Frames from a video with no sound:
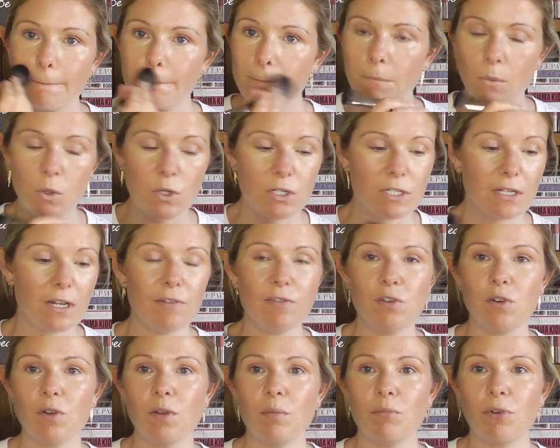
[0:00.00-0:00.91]
What's
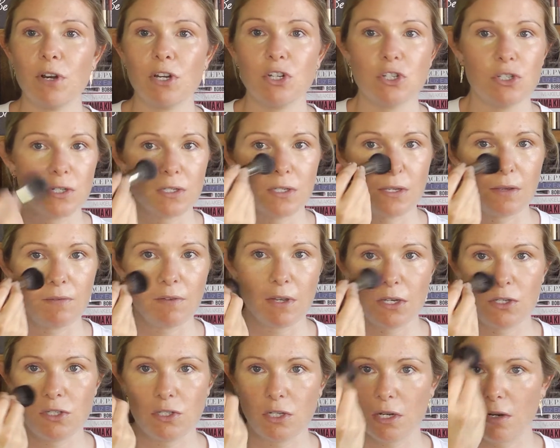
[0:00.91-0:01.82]
left on the brush, just give
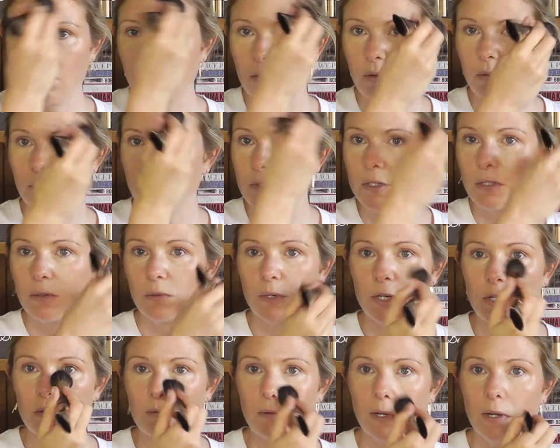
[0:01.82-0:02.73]
it a general
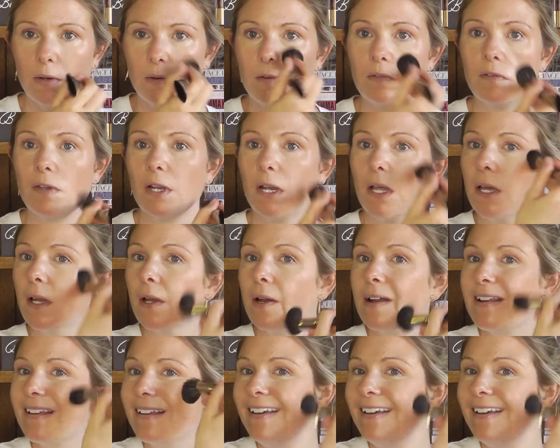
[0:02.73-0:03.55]
swish round if you like.